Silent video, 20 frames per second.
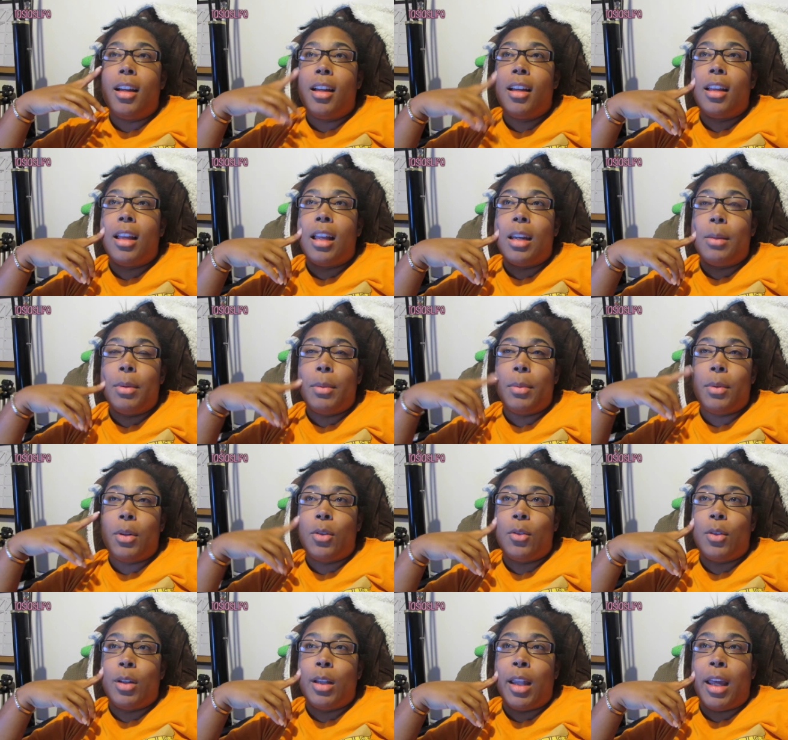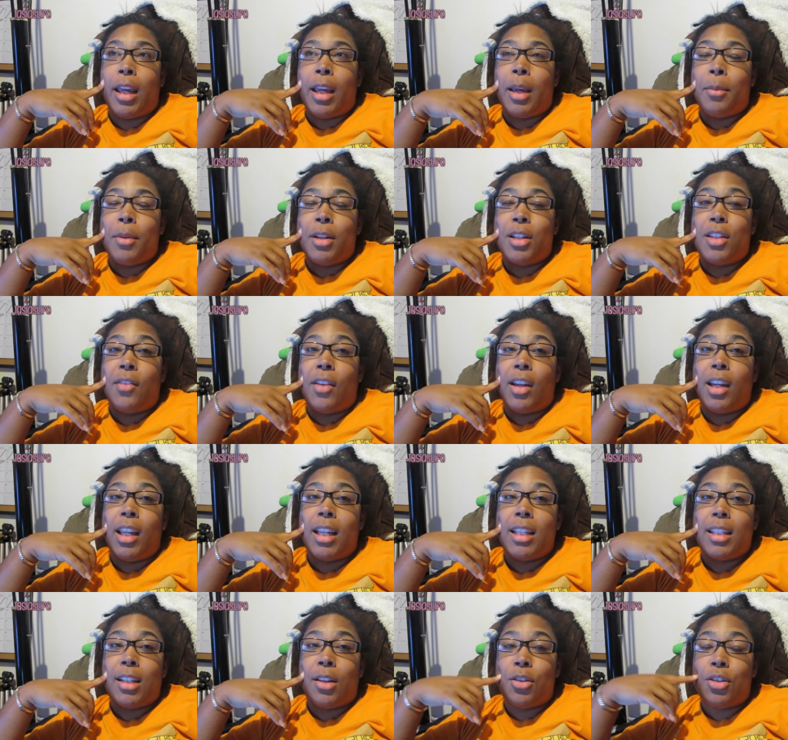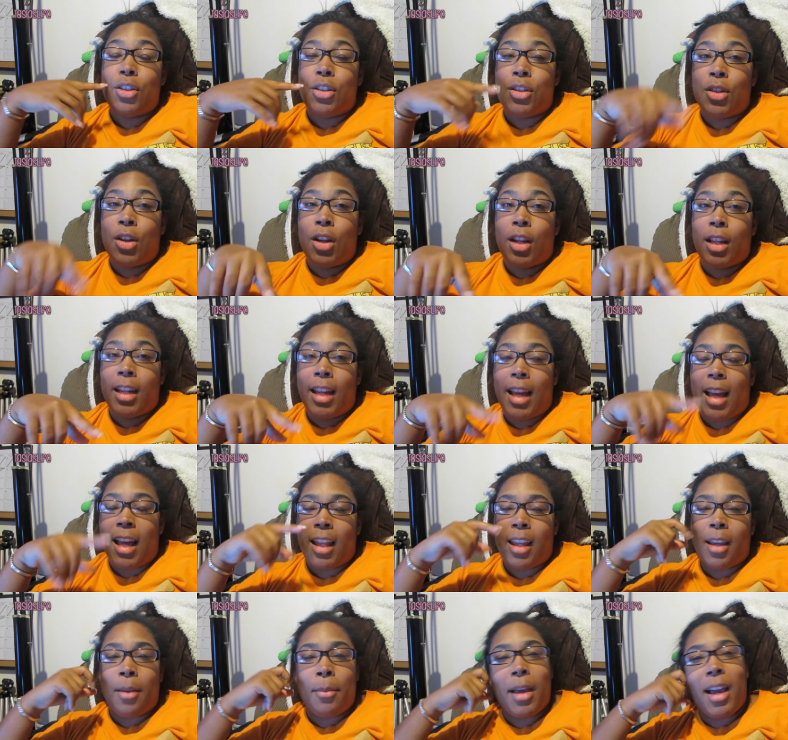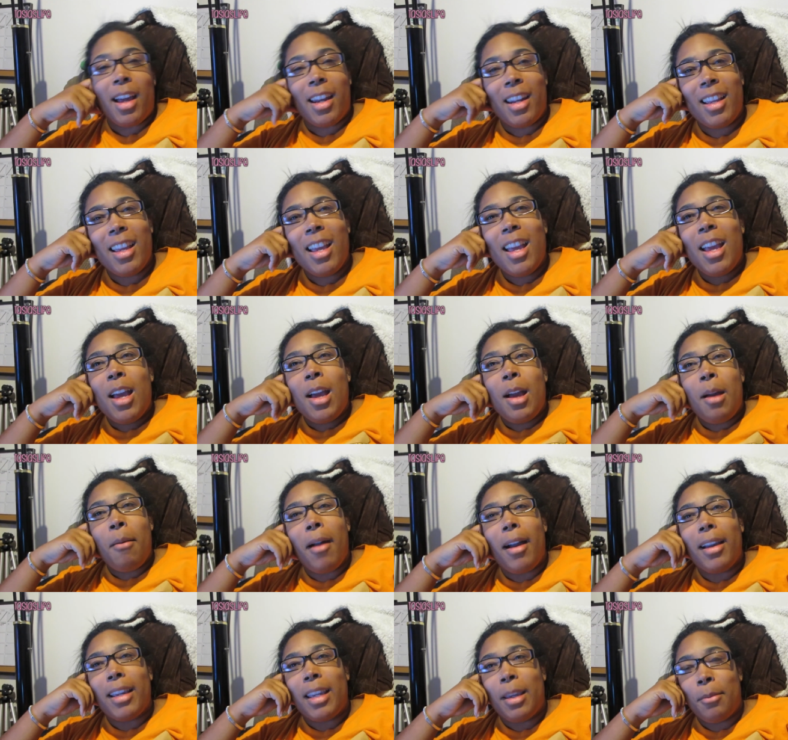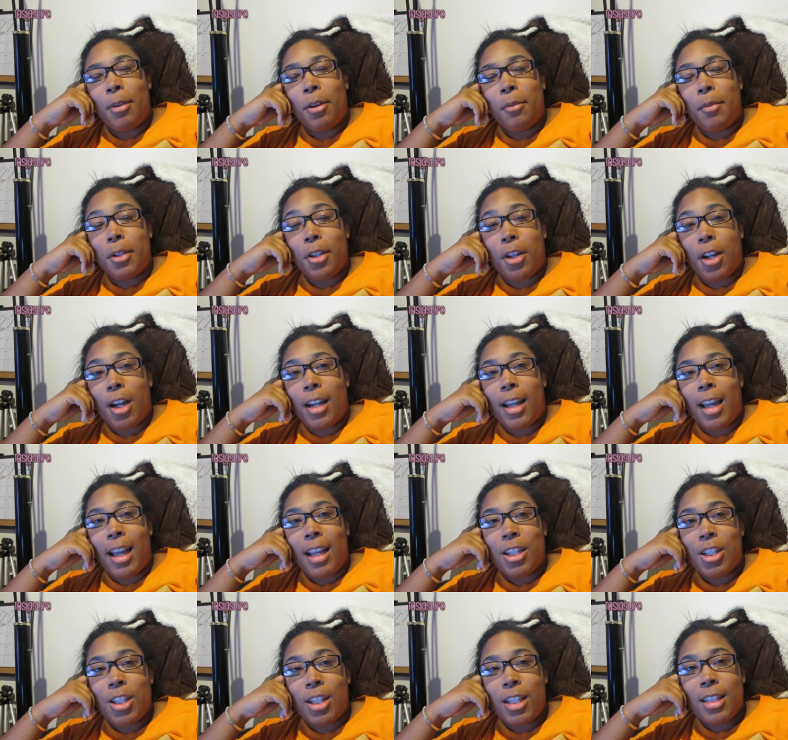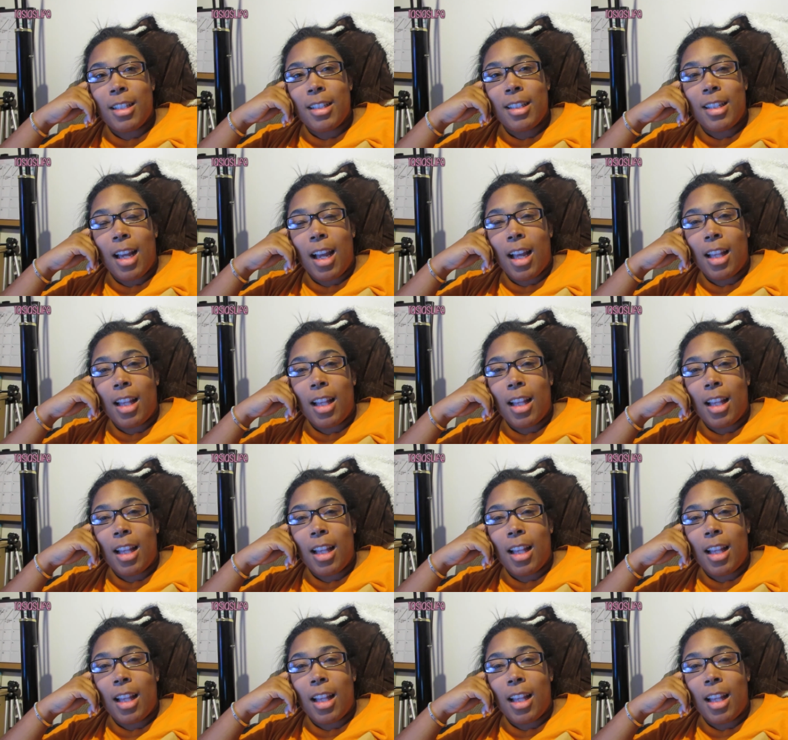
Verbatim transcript: a lot of people don't really like it, but it's funny because I was just talking to Allie about Keeping Up with the Kardashians.